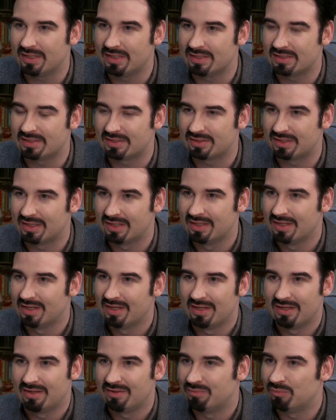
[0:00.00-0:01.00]
is
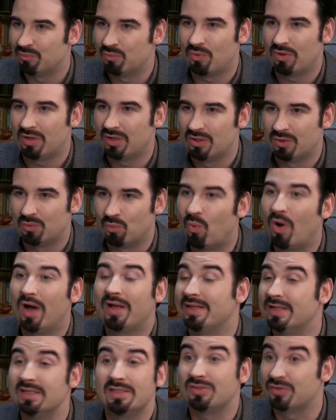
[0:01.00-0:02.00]

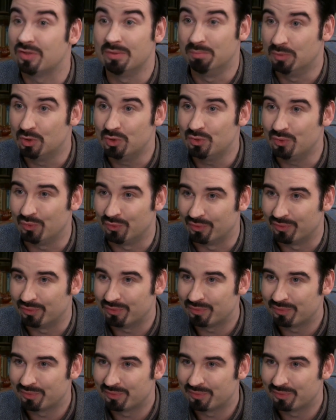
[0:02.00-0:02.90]
the moon?